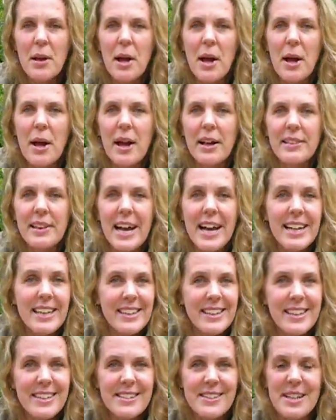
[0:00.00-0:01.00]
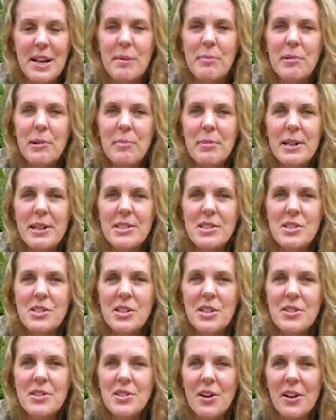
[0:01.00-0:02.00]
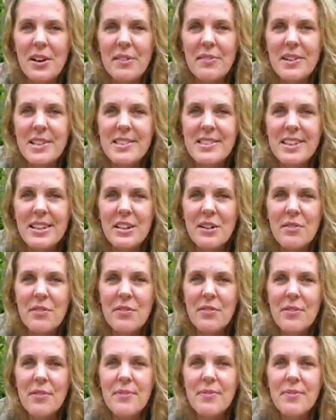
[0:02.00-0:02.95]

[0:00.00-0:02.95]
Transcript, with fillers: Uh, I like the example because it shows all of us that if,